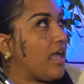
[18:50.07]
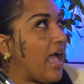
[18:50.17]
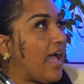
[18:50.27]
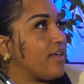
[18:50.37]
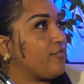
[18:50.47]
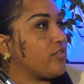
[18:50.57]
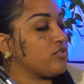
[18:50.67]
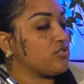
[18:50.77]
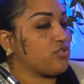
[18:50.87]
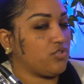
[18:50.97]
I
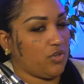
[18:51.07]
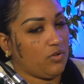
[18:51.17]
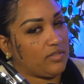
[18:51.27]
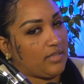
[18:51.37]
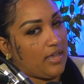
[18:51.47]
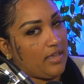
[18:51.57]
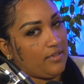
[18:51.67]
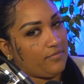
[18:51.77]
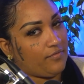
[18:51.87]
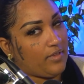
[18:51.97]
feel so
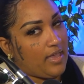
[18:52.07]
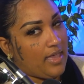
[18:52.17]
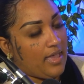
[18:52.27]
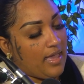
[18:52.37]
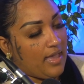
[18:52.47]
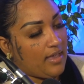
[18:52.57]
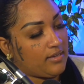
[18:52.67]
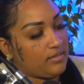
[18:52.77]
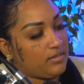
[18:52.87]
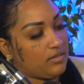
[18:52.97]
alive
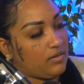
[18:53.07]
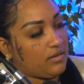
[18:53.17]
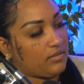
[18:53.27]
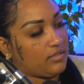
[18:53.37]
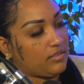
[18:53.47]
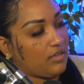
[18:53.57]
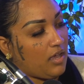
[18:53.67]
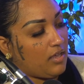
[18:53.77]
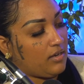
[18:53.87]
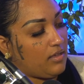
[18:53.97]
at the
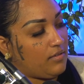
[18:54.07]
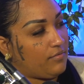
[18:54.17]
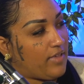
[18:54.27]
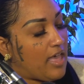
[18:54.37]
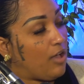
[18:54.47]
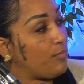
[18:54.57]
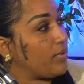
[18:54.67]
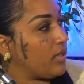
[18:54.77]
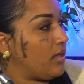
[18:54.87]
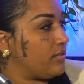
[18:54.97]
thought of
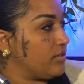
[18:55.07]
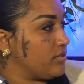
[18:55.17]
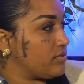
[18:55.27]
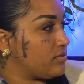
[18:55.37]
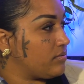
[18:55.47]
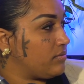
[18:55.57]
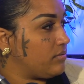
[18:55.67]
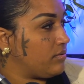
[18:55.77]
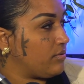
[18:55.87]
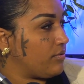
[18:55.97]
helping others
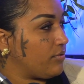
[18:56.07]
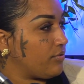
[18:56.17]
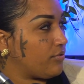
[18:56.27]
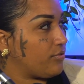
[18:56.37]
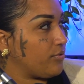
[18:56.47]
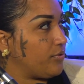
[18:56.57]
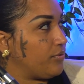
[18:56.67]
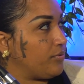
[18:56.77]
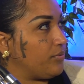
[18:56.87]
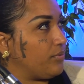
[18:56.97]

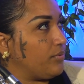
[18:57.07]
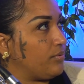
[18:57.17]
through